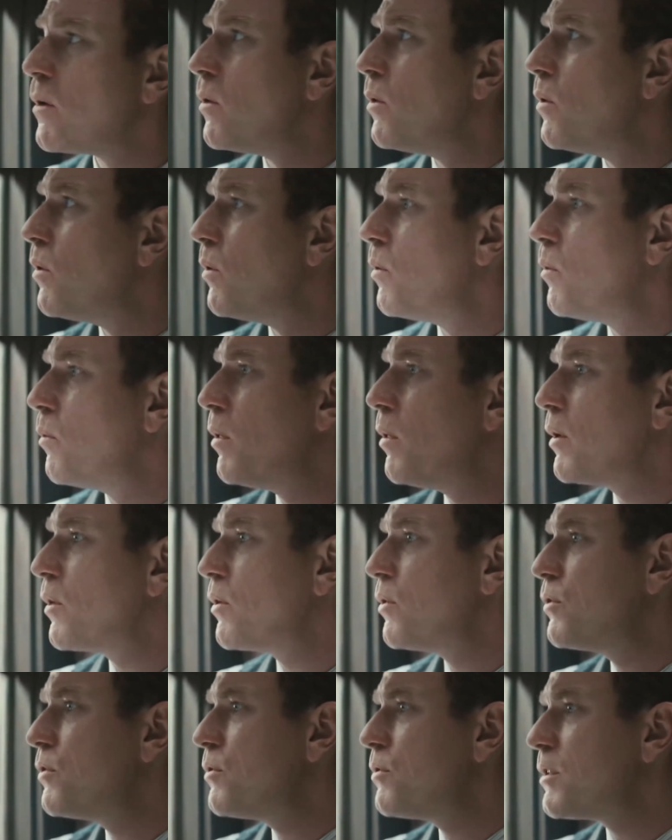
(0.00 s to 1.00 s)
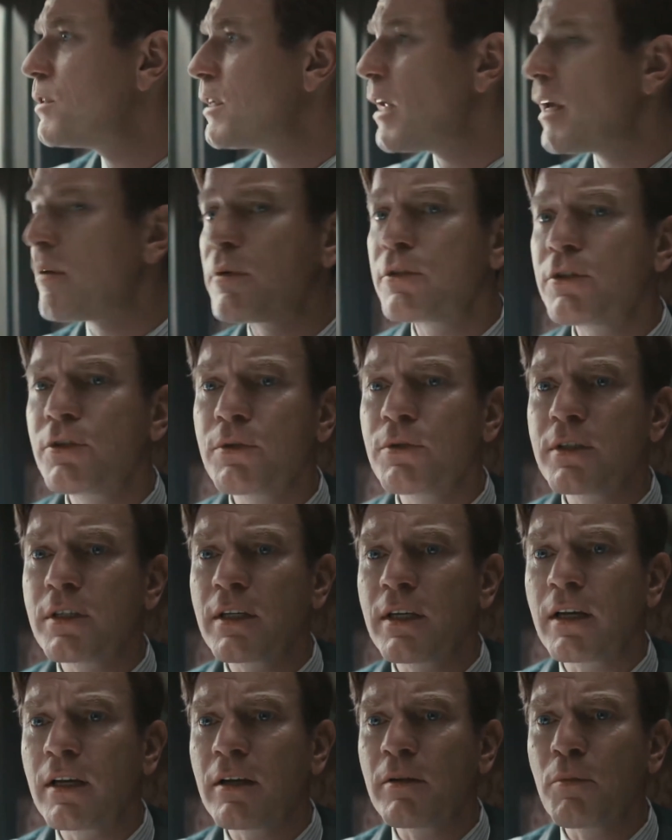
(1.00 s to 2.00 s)
and McGregor had a heated breakup
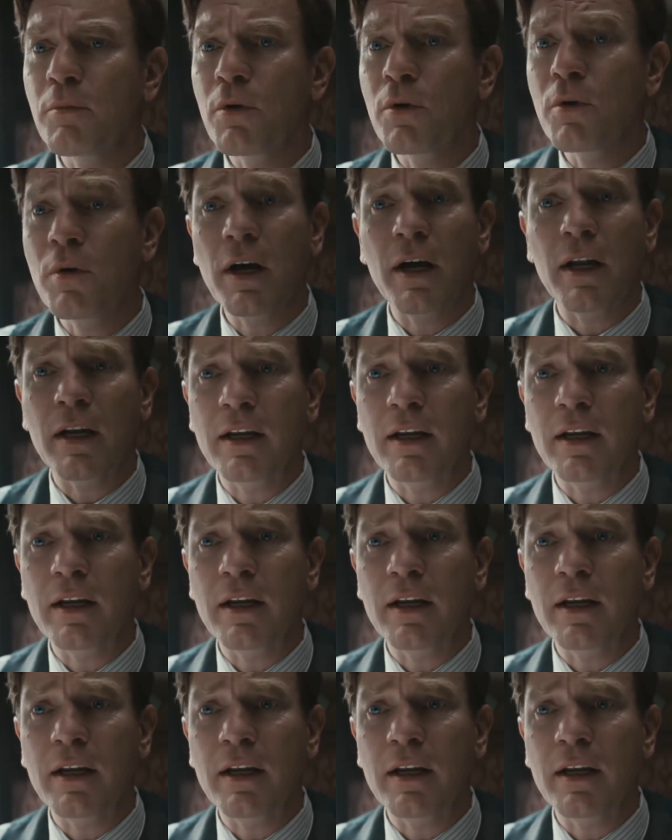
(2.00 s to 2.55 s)
after Boyle gave